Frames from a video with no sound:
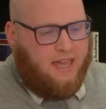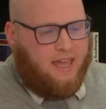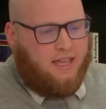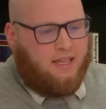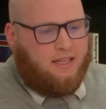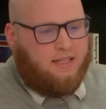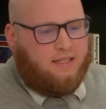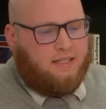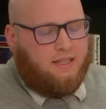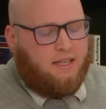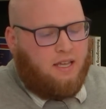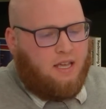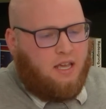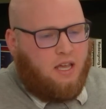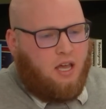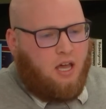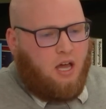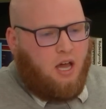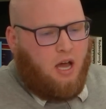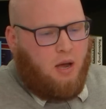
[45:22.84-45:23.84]
is
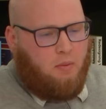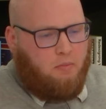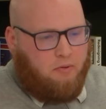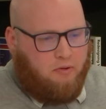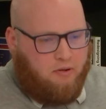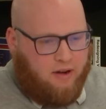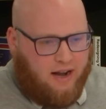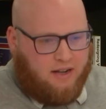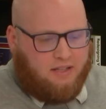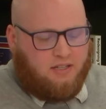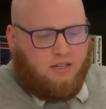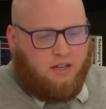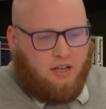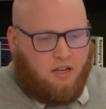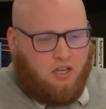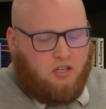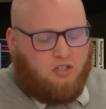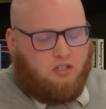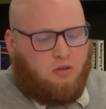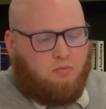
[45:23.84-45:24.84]
a
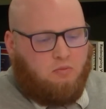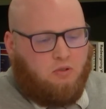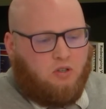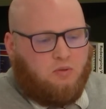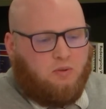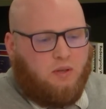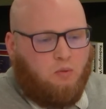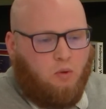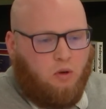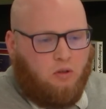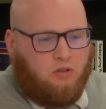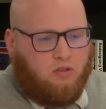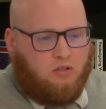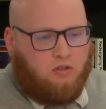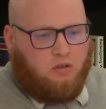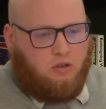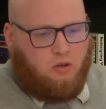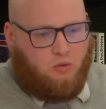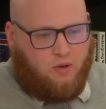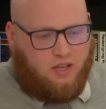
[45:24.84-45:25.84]
practical issue, because we
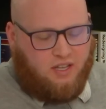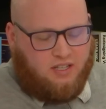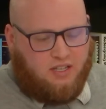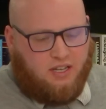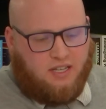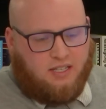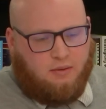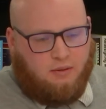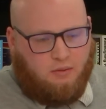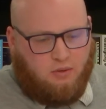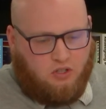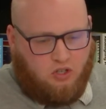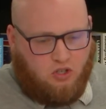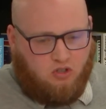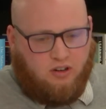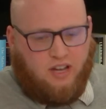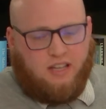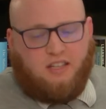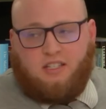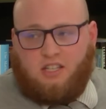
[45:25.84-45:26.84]
want, you know, we suggest that we want to
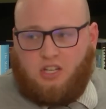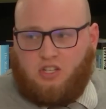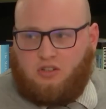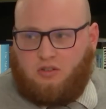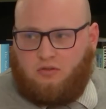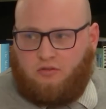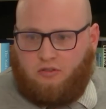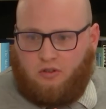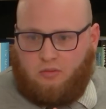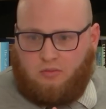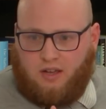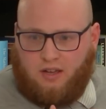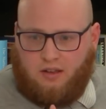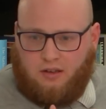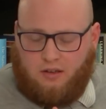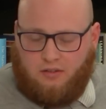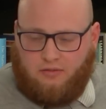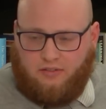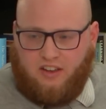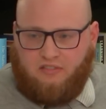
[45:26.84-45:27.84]
transition from
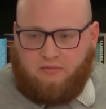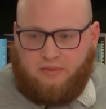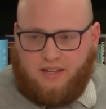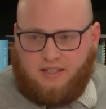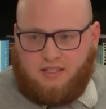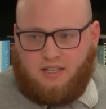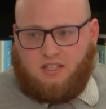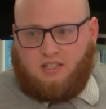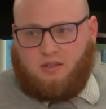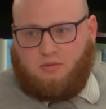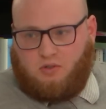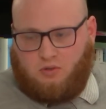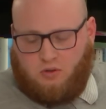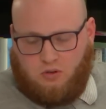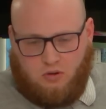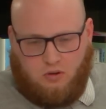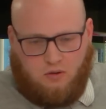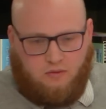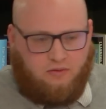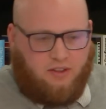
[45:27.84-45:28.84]
a faith-based system to
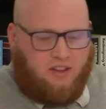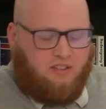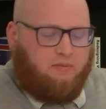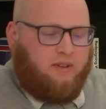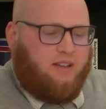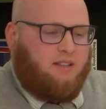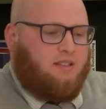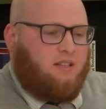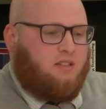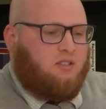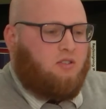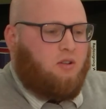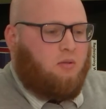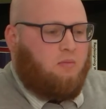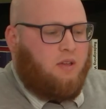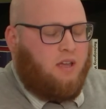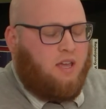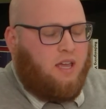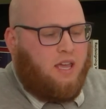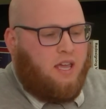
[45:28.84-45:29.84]
a non-faith-based
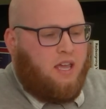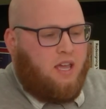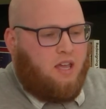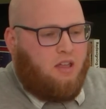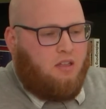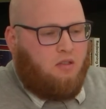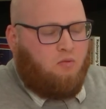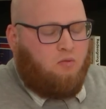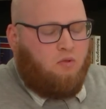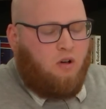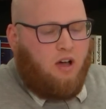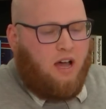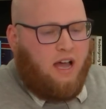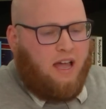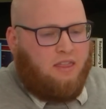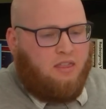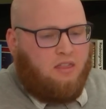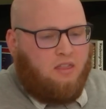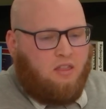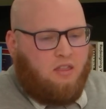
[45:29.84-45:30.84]
system.
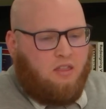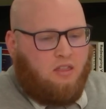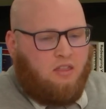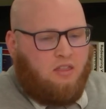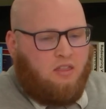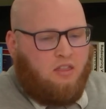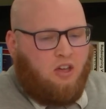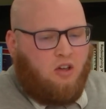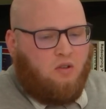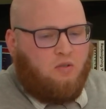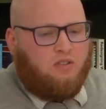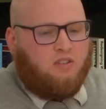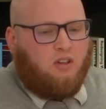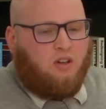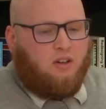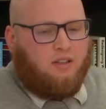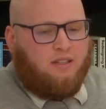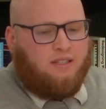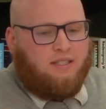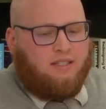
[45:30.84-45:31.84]
And those
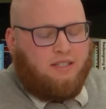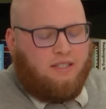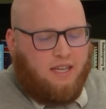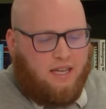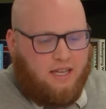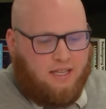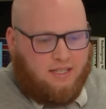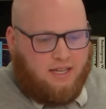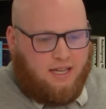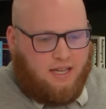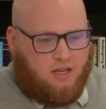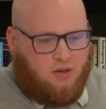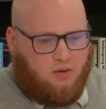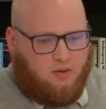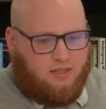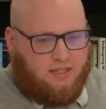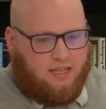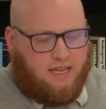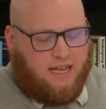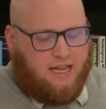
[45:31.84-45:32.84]
are
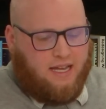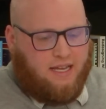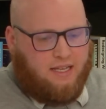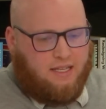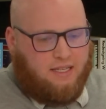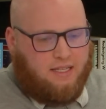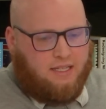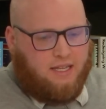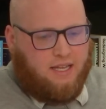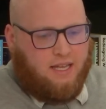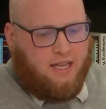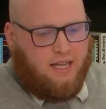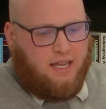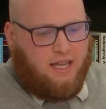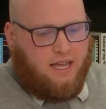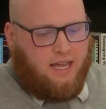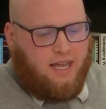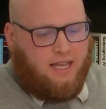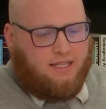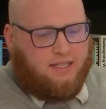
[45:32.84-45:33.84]
details, and
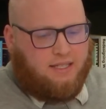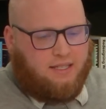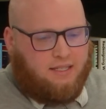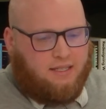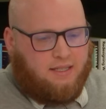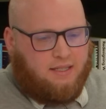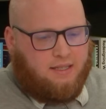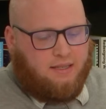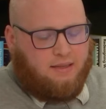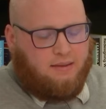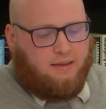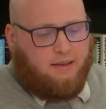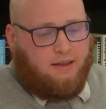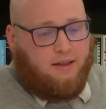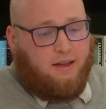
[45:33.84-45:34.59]
it's,